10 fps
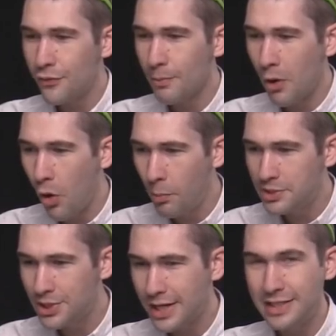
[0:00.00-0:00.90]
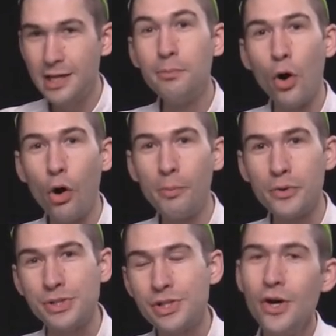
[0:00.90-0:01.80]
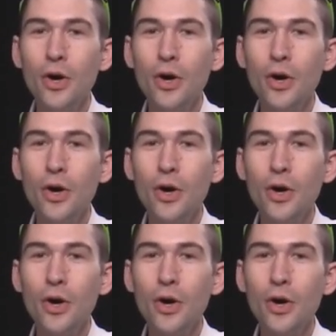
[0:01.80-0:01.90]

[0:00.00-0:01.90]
from home tonight, Tim? Almost.